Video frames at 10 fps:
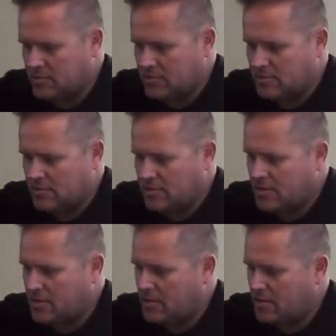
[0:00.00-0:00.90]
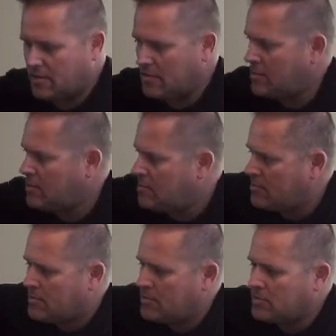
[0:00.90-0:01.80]
See that?
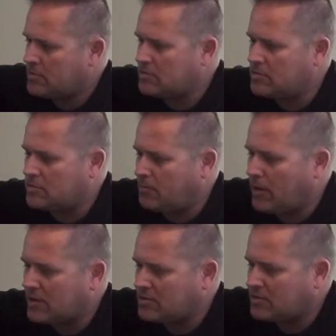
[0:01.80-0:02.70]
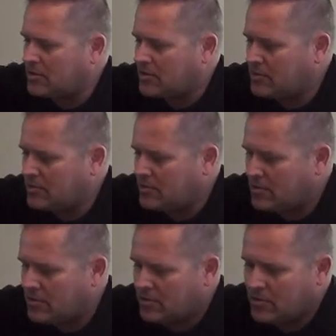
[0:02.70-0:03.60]
There's this box there.